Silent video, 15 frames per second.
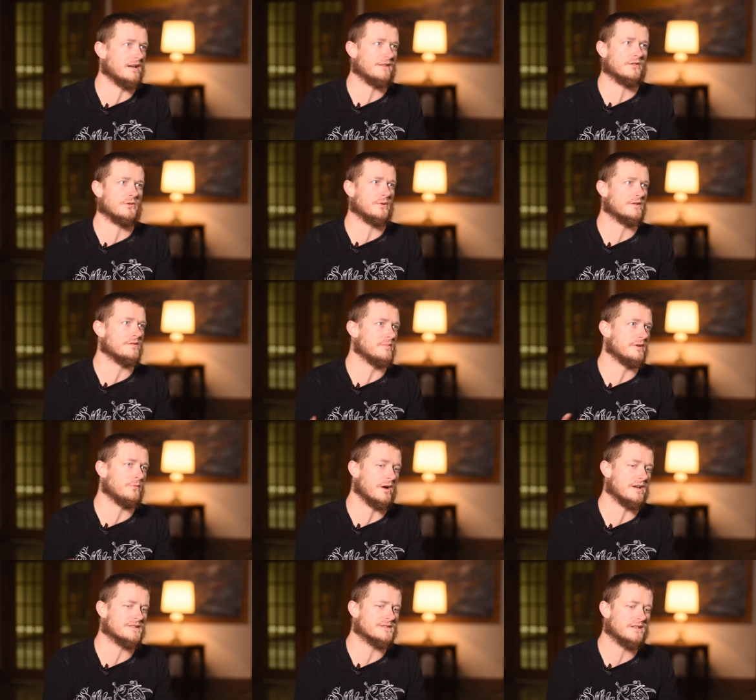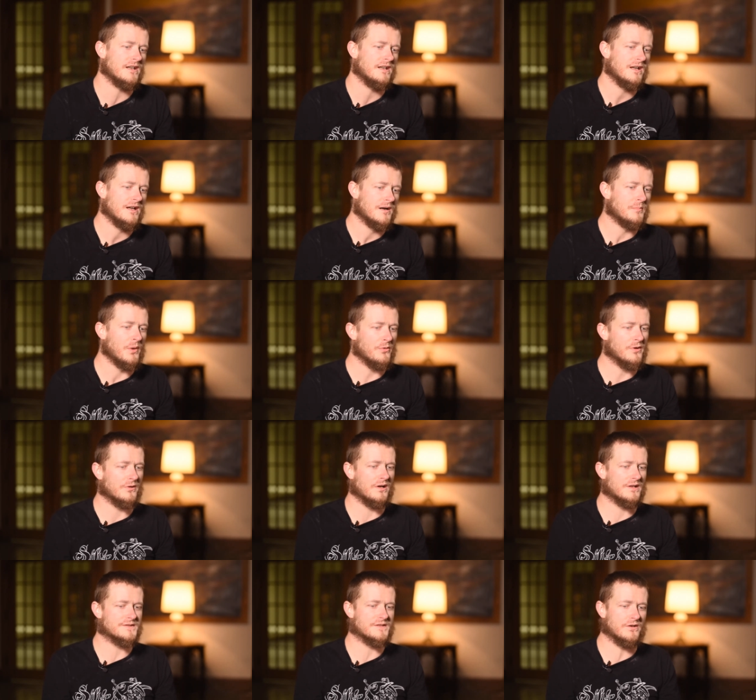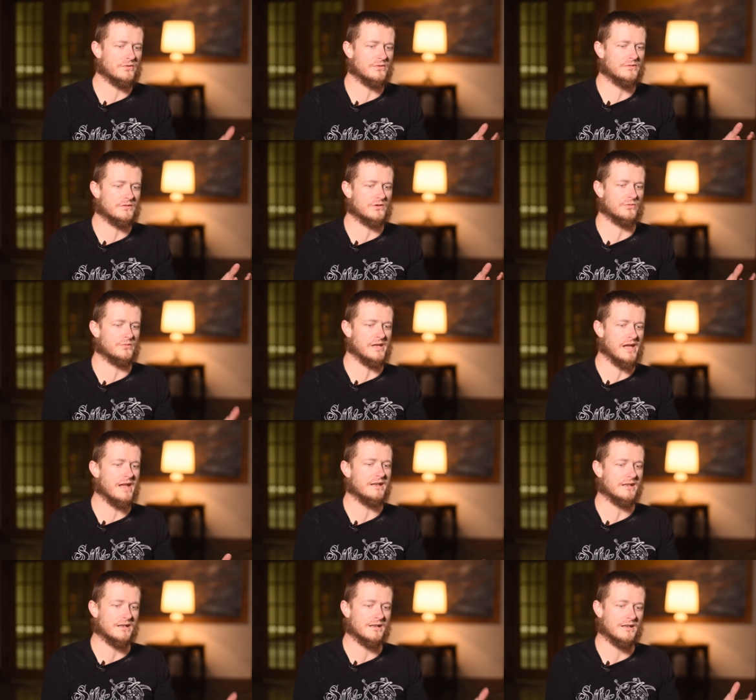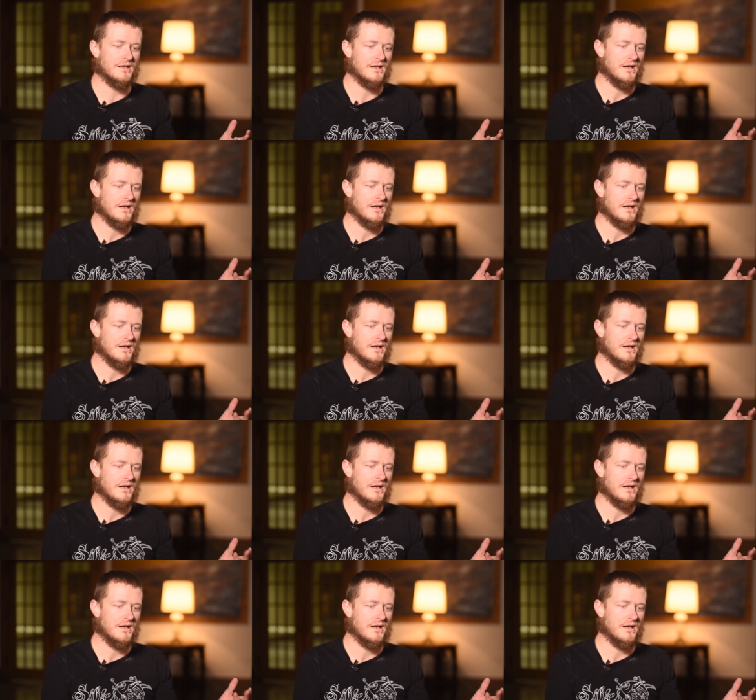everywhere in the Midwest. But we were also creating.